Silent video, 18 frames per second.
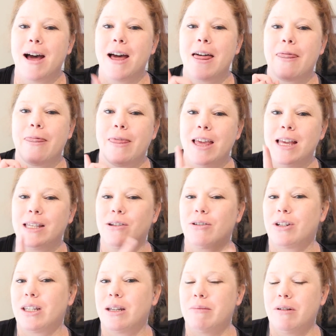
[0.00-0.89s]
these
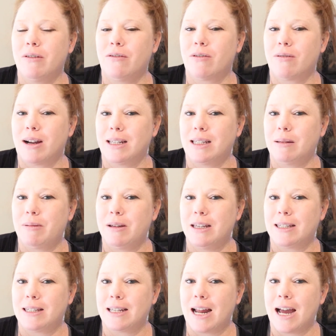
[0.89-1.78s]
are some of the
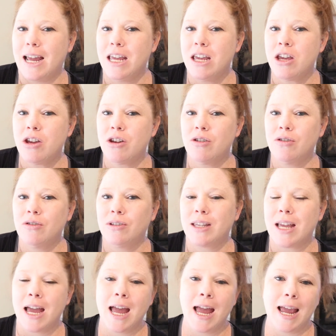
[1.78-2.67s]
recipes that I
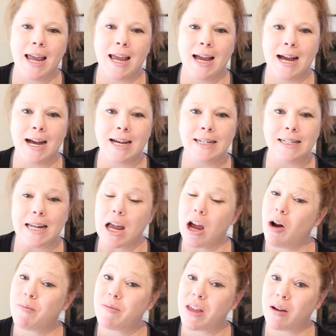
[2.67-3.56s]
use, and I
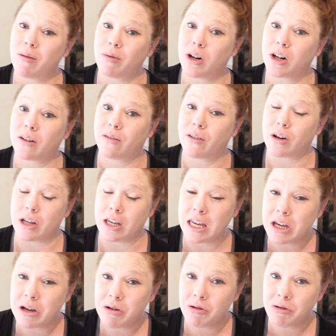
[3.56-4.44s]
hope they work for
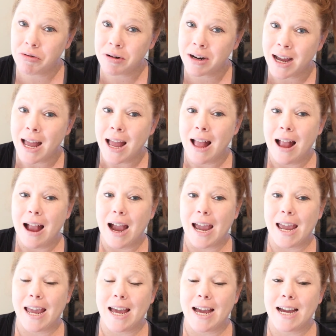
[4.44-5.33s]
you.
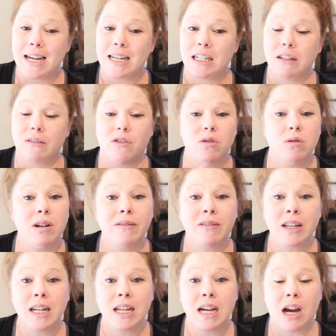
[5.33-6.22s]
And if you
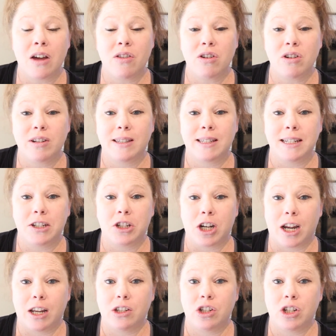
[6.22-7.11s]
have any other
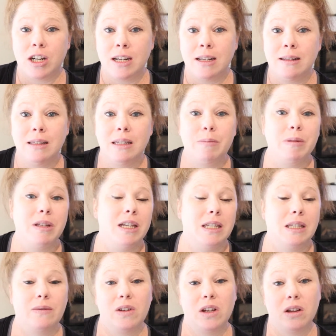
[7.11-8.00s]
suggestions,
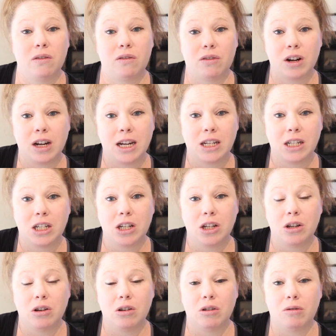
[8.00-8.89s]
please feel free
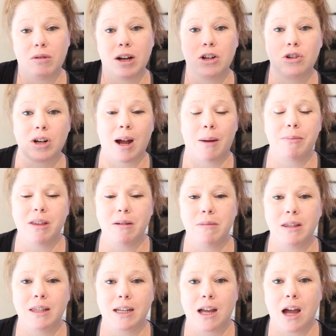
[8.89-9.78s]
to drop
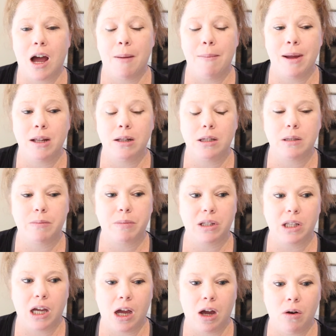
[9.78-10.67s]
them in the comments
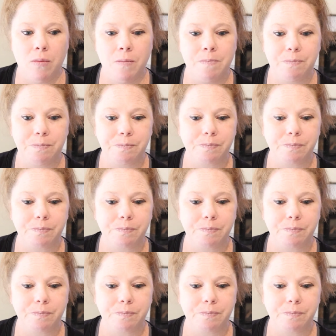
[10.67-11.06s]
below.